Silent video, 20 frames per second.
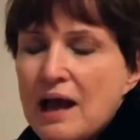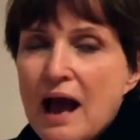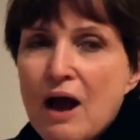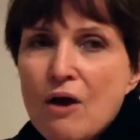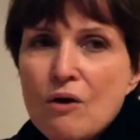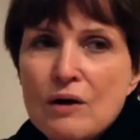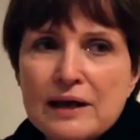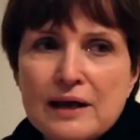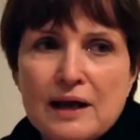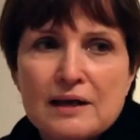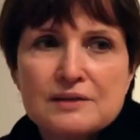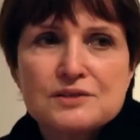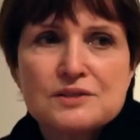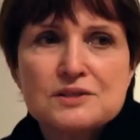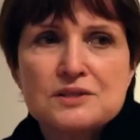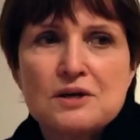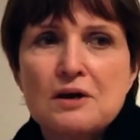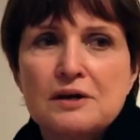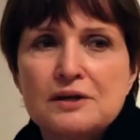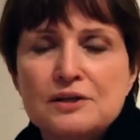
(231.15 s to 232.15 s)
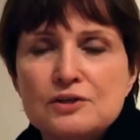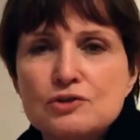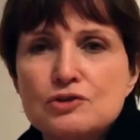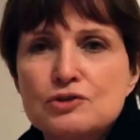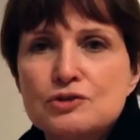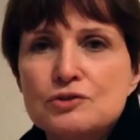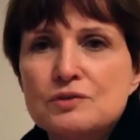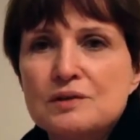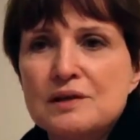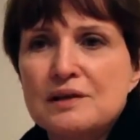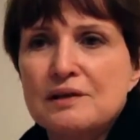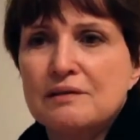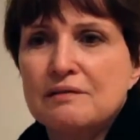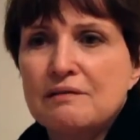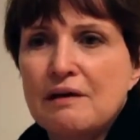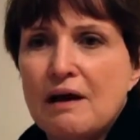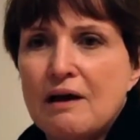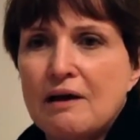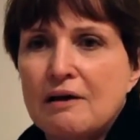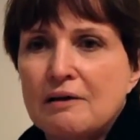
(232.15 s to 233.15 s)
How I got started
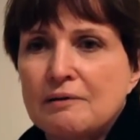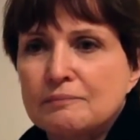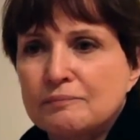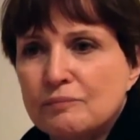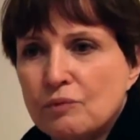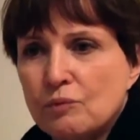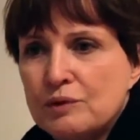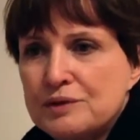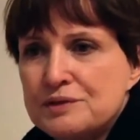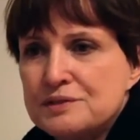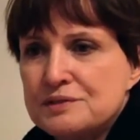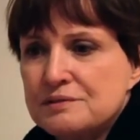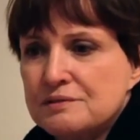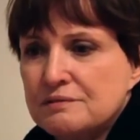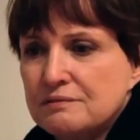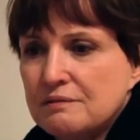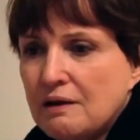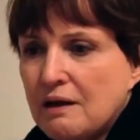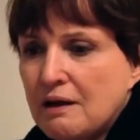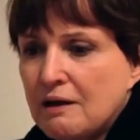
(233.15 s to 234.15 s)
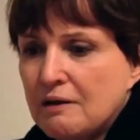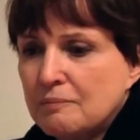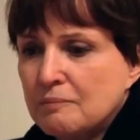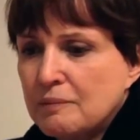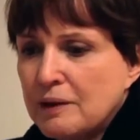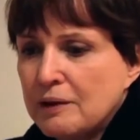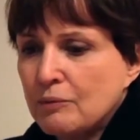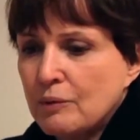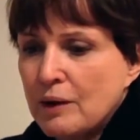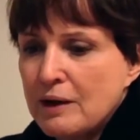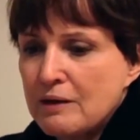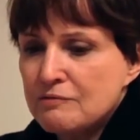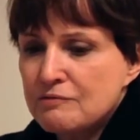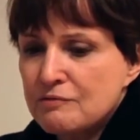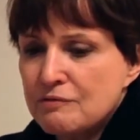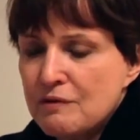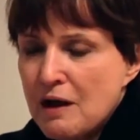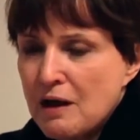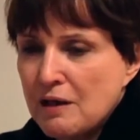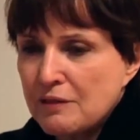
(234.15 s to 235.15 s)
shooting um, was uh, my
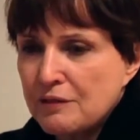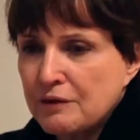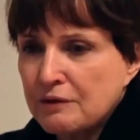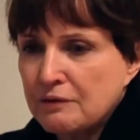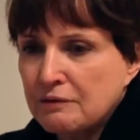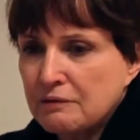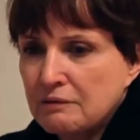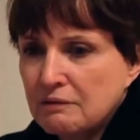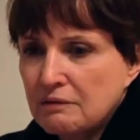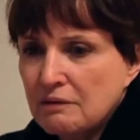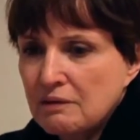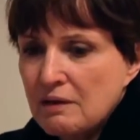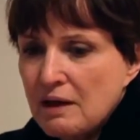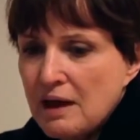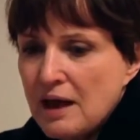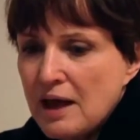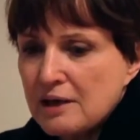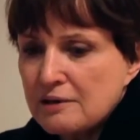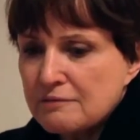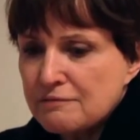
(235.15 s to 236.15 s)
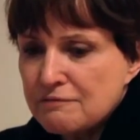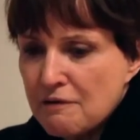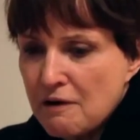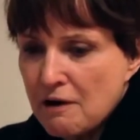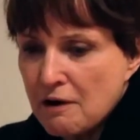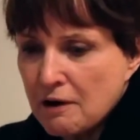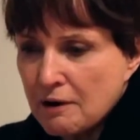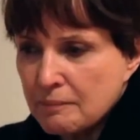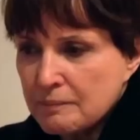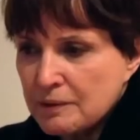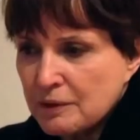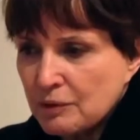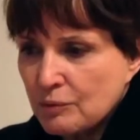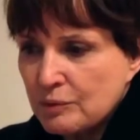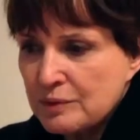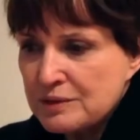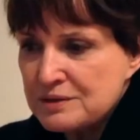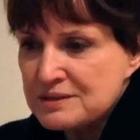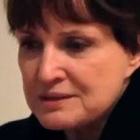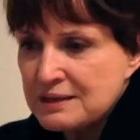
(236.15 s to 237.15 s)
grandfather had a farm in
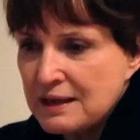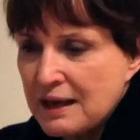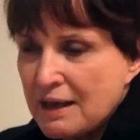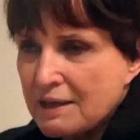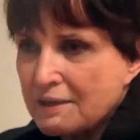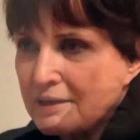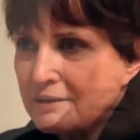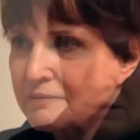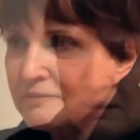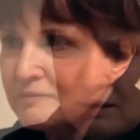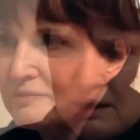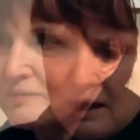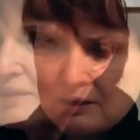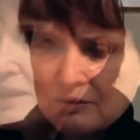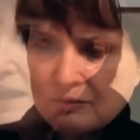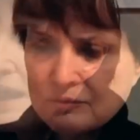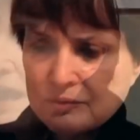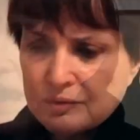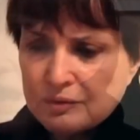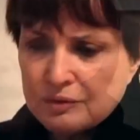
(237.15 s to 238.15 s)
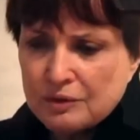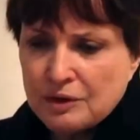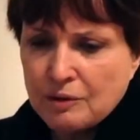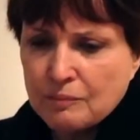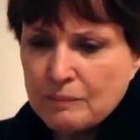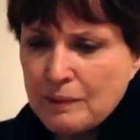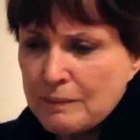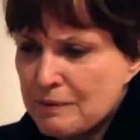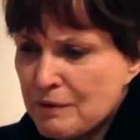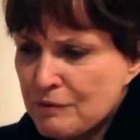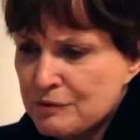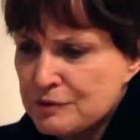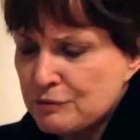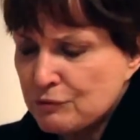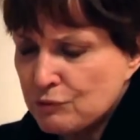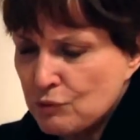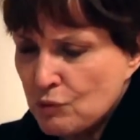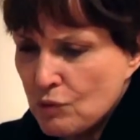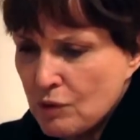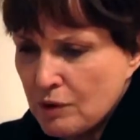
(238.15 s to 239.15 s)
Louisiana. I don't know, maybe I was
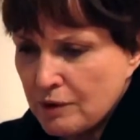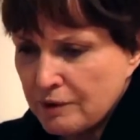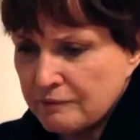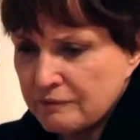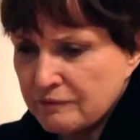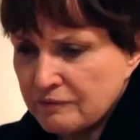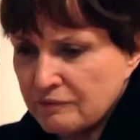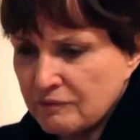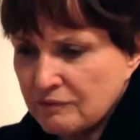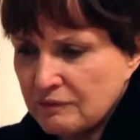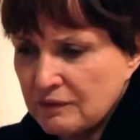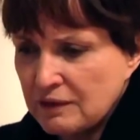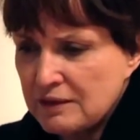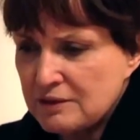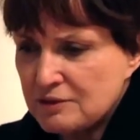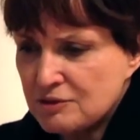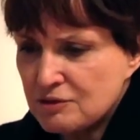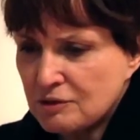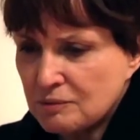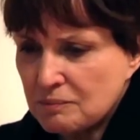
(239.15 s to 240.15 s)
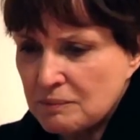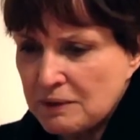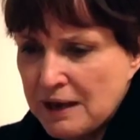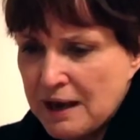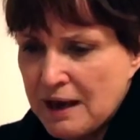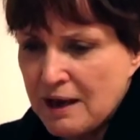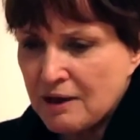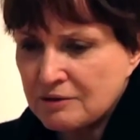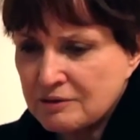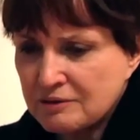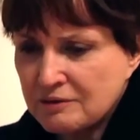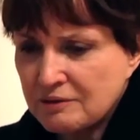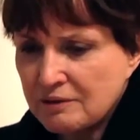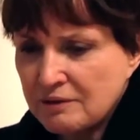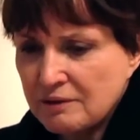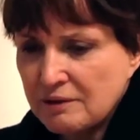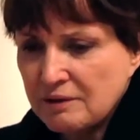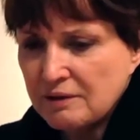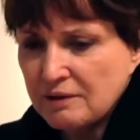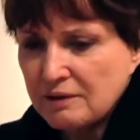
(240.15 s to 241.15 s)
four he took me out
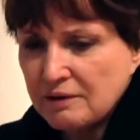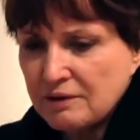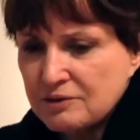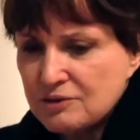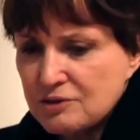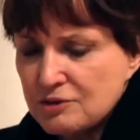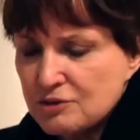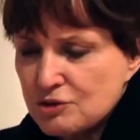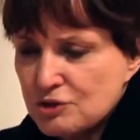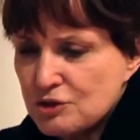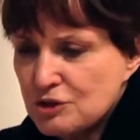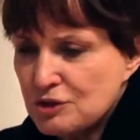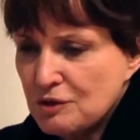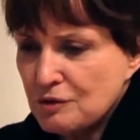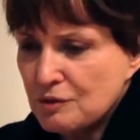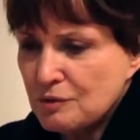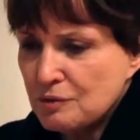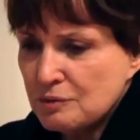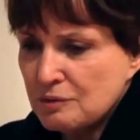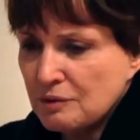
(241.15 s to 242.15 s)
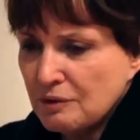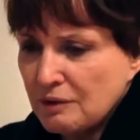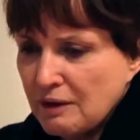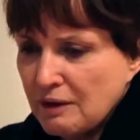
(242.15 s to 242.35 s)
to shoot